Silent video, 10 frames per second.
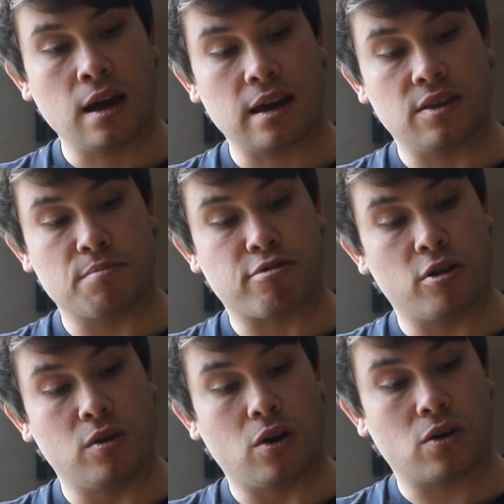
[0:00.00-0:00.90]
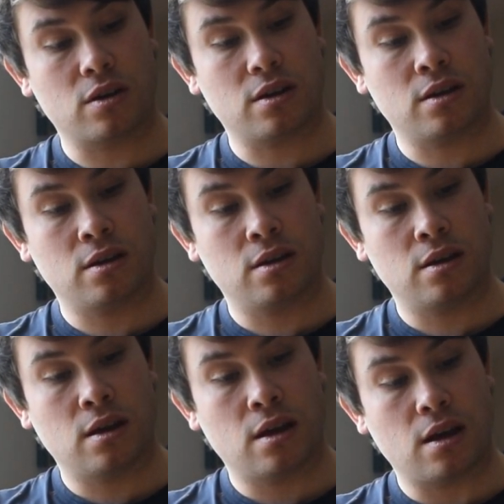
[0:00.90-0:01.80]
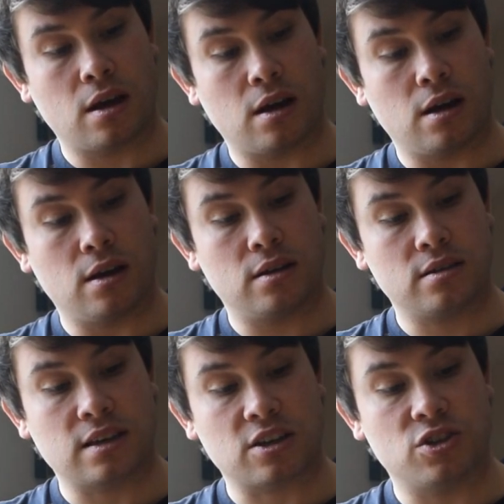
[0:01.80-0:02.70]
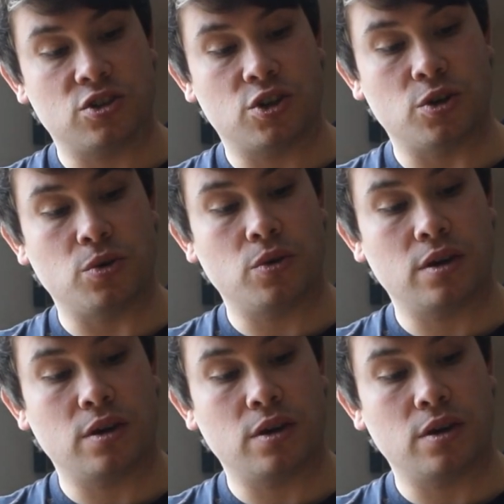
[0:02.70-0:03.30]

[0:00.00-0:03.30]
In the prologue, section 2,